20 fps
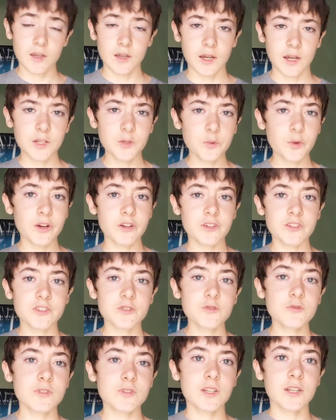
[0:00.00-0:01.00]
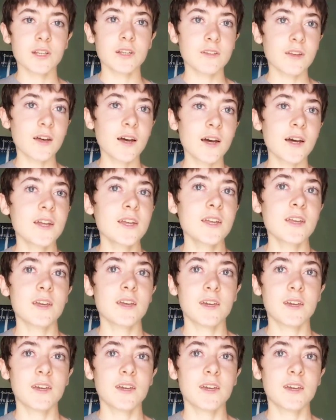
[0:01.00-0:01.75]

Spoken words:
had to wear a suit and a tie,